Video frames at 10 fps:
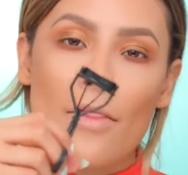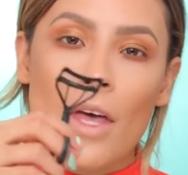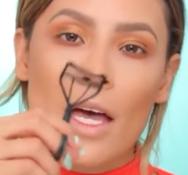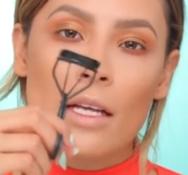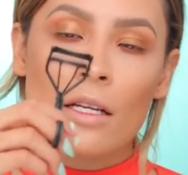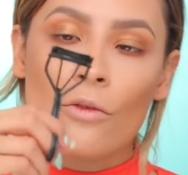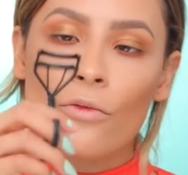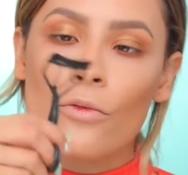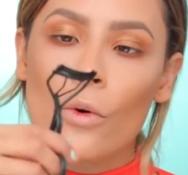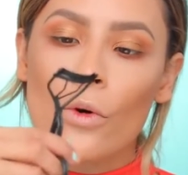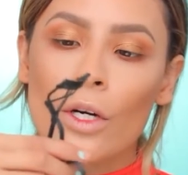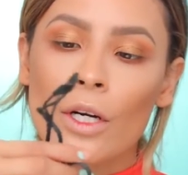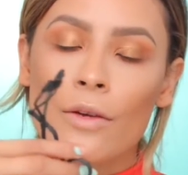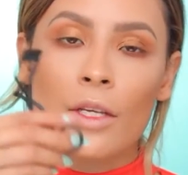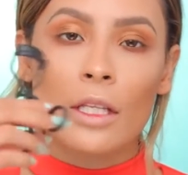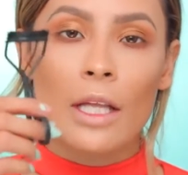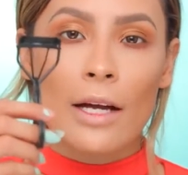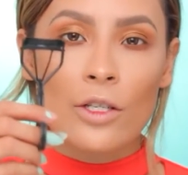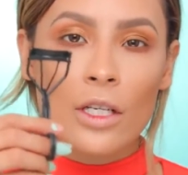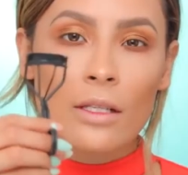And then for the
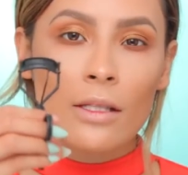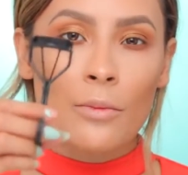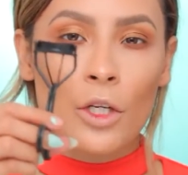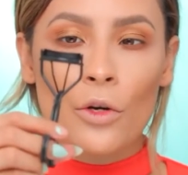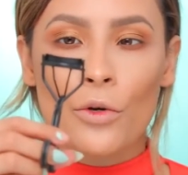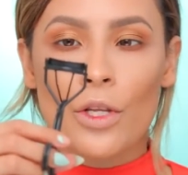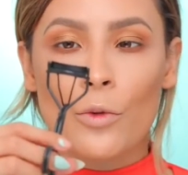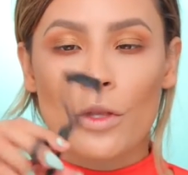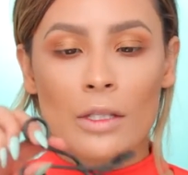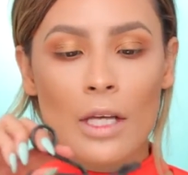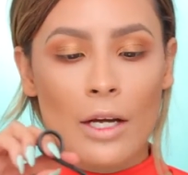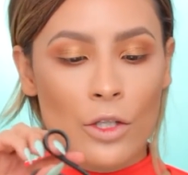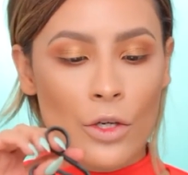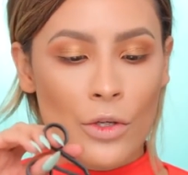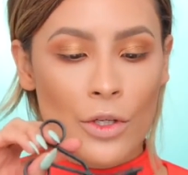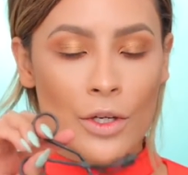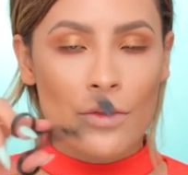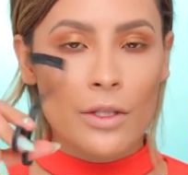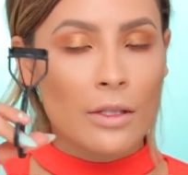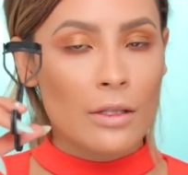lashes, I'm gonna curl them with this lash curler.
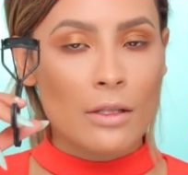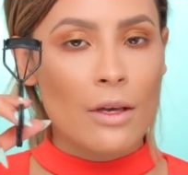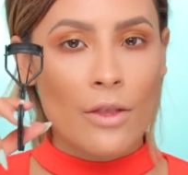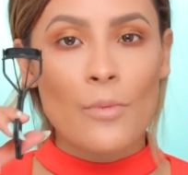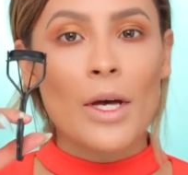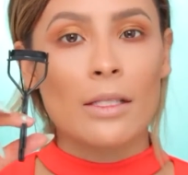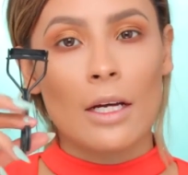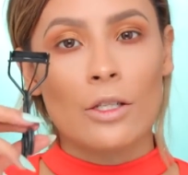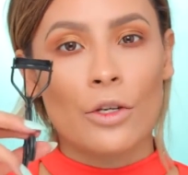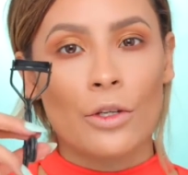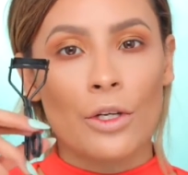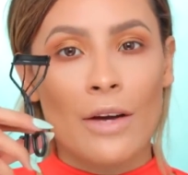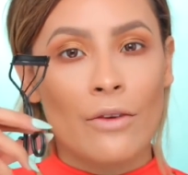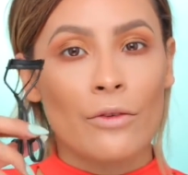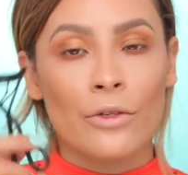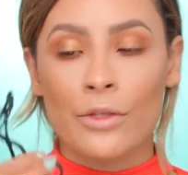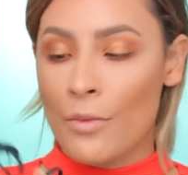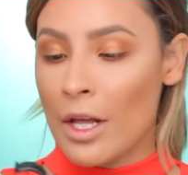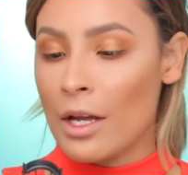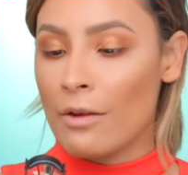This is the best lash curler I've ever used
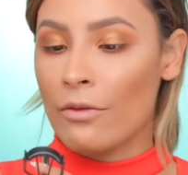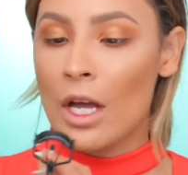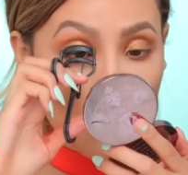in my life.